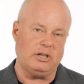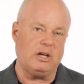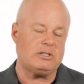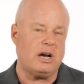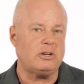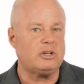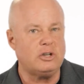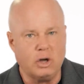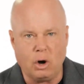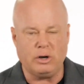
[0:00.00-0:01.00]
They'll start to
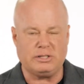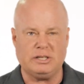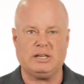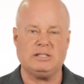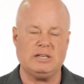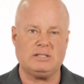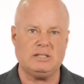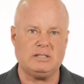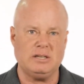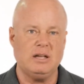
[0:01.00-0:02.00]
notice the
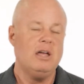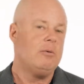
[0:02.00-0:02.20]
consistency.